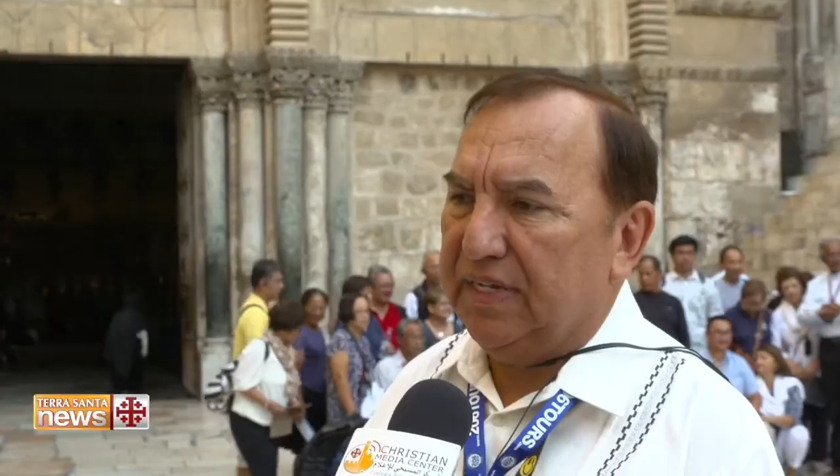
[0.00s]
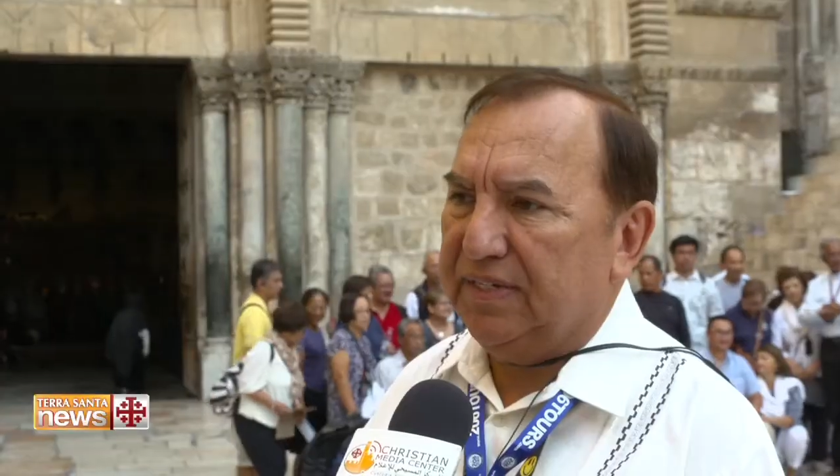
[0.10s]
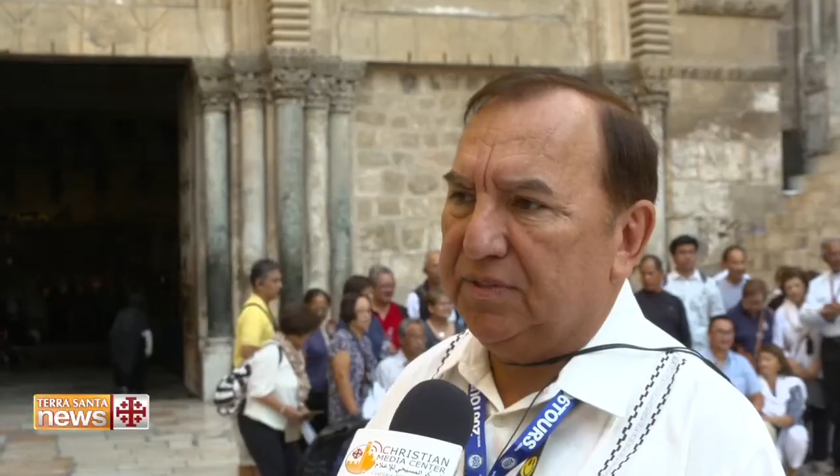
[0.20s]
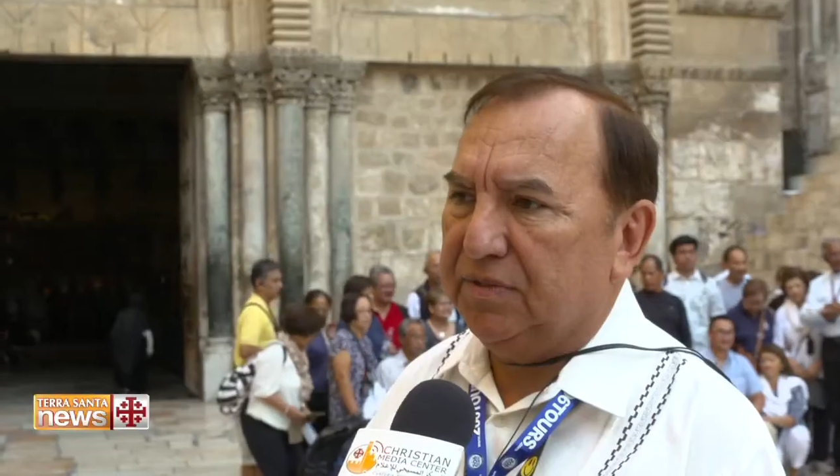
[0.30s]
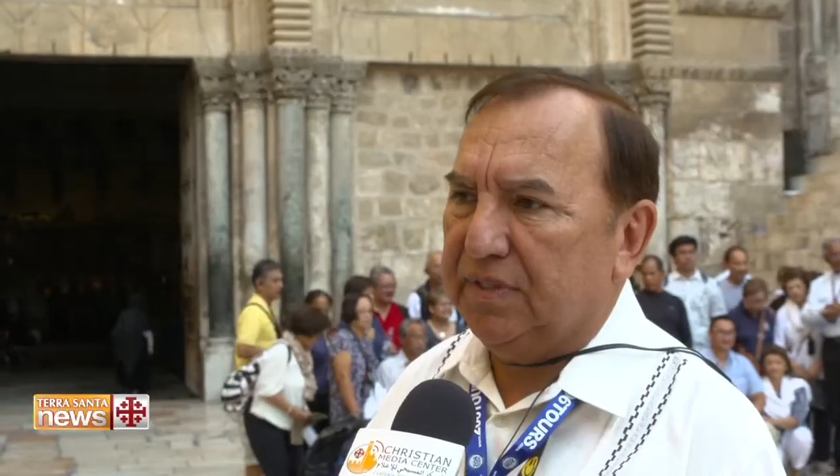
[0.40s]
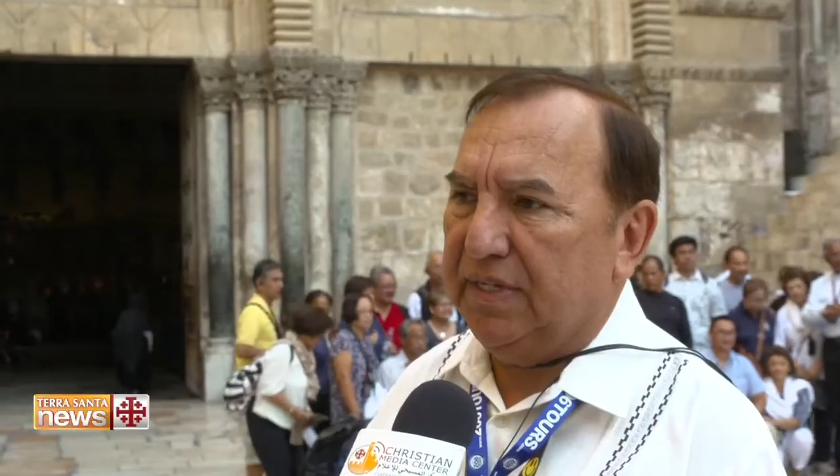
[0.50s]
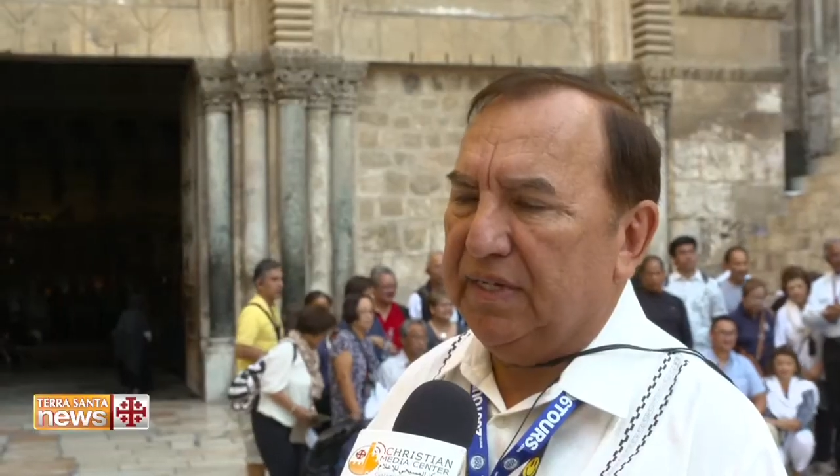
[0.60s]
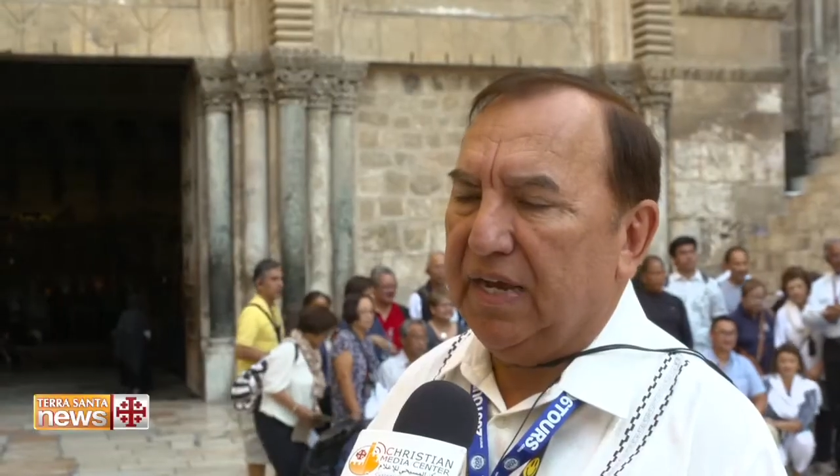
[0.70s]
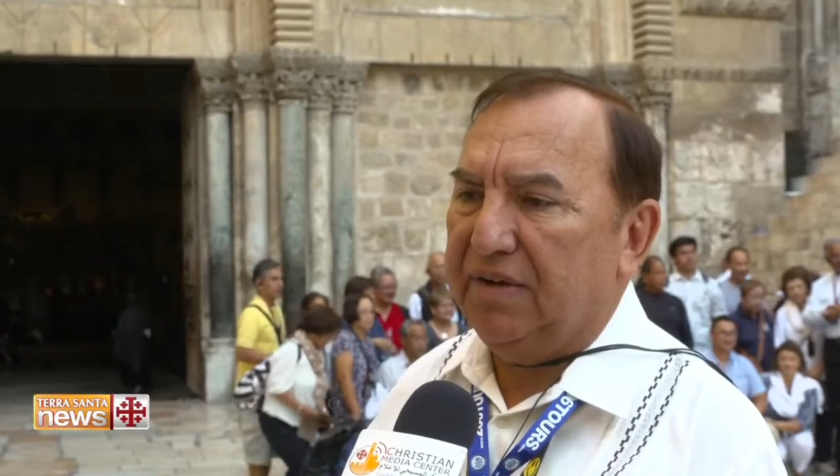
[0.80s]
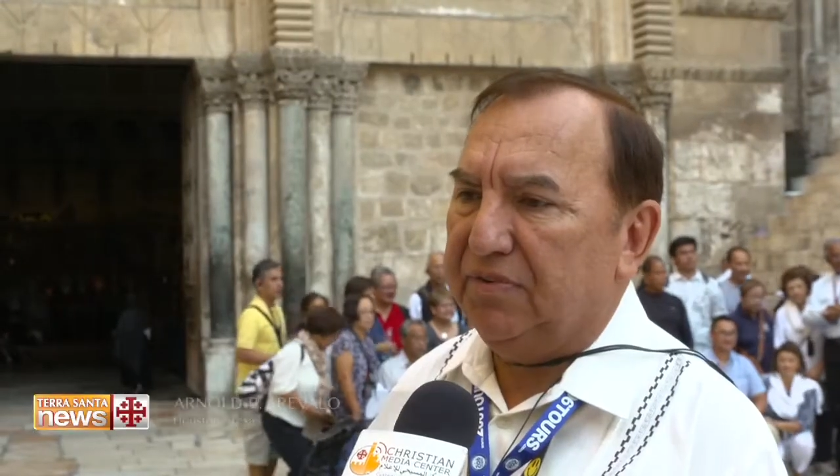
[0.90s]
saddest
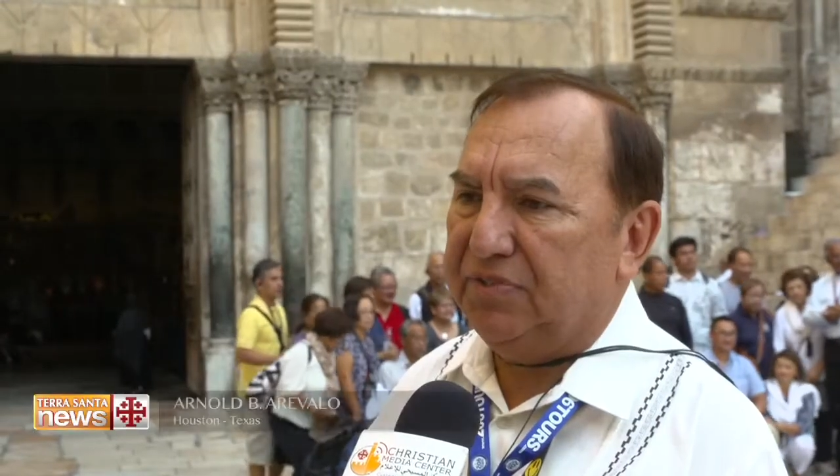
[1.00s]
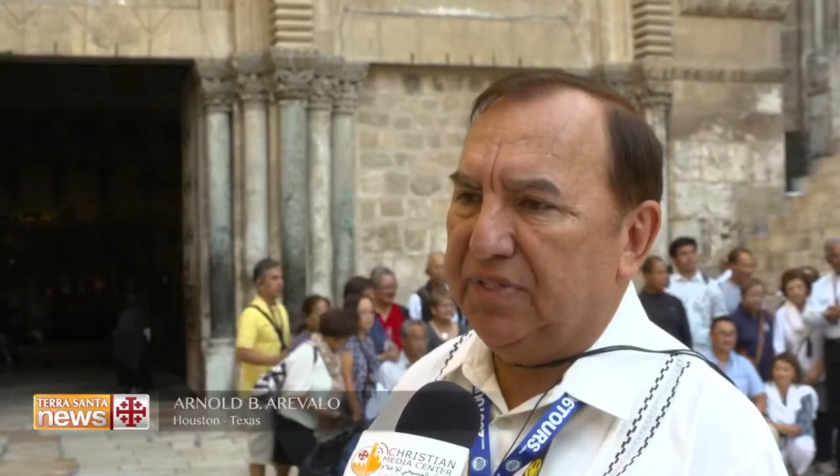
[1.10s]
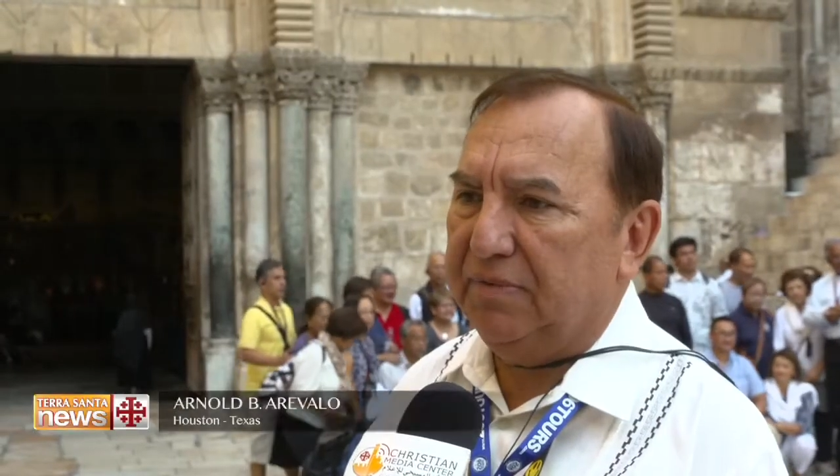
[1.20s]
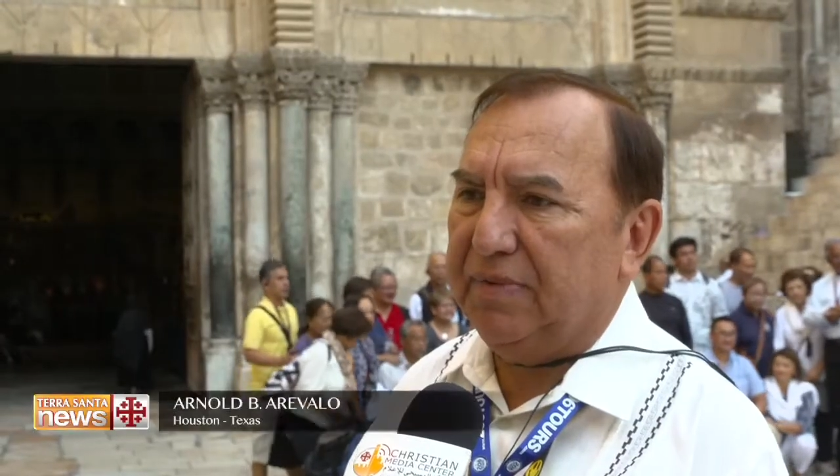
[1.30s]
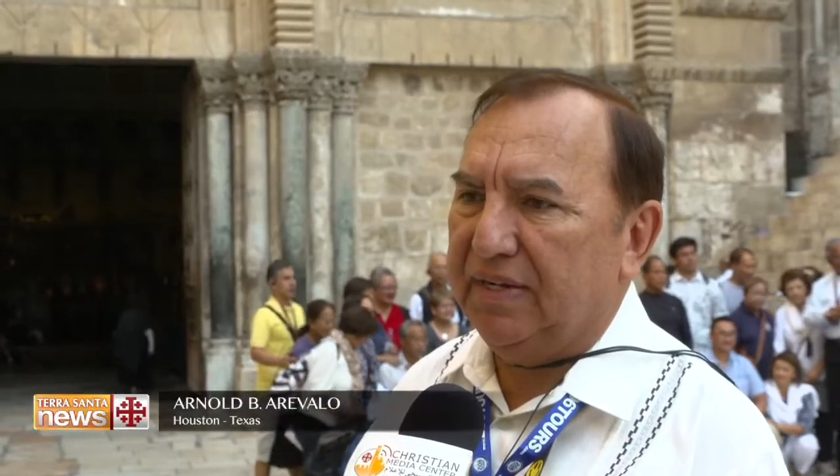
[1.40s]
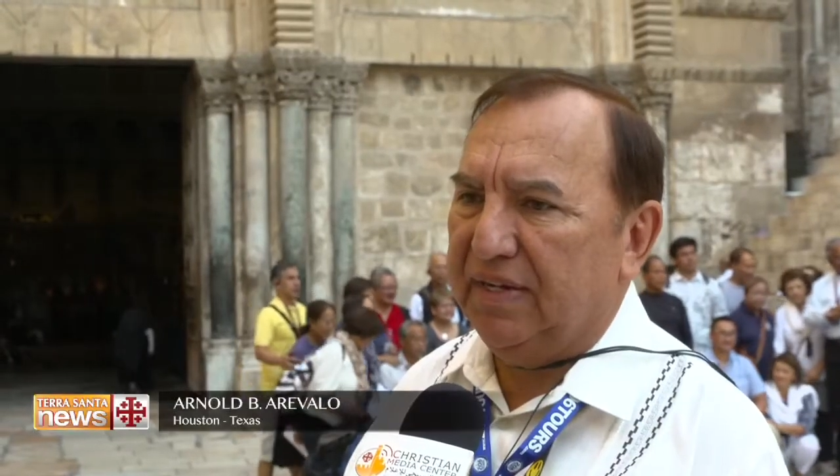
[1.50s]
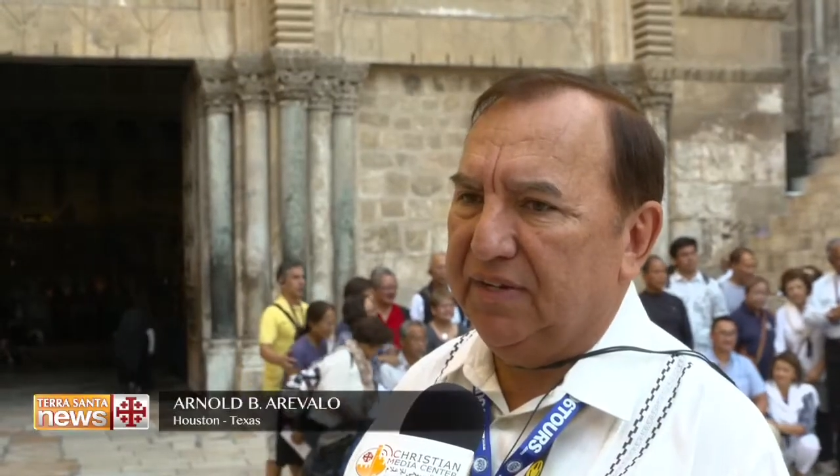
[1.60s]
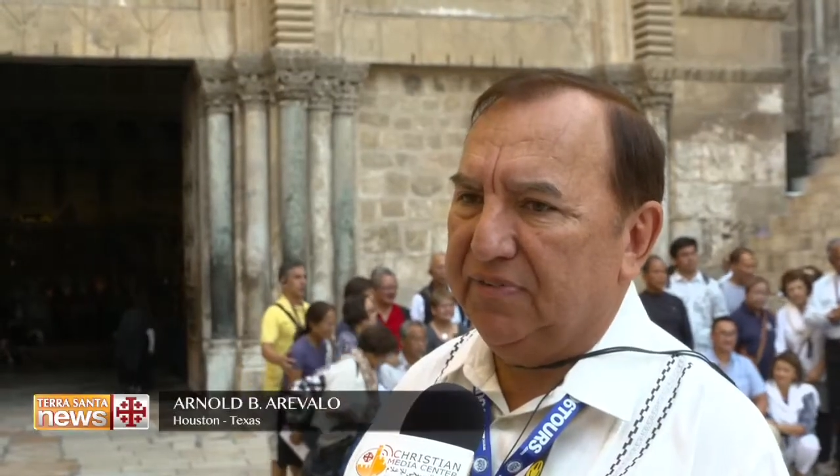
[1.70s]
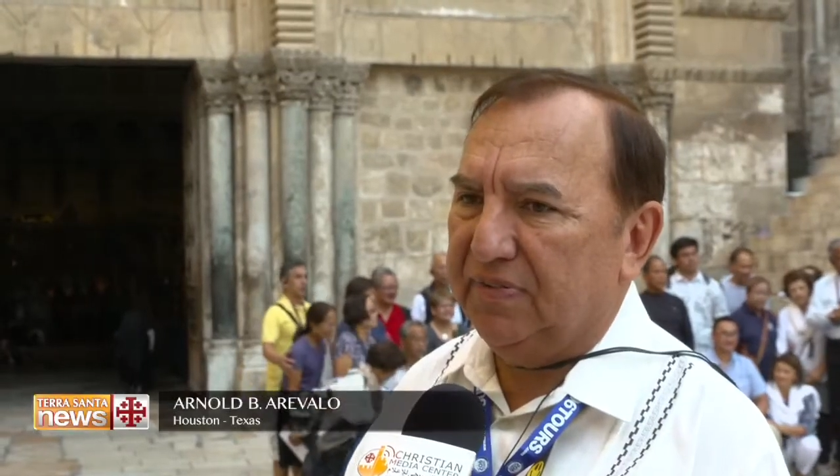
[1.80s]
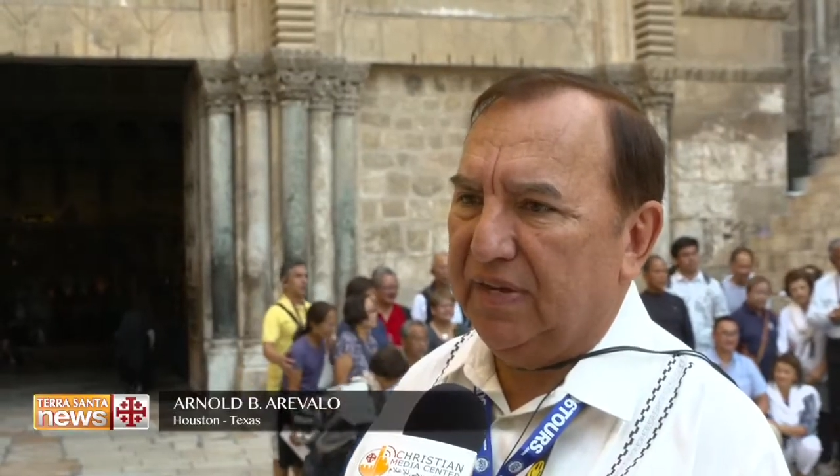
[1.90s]
thing I ever seen in my life.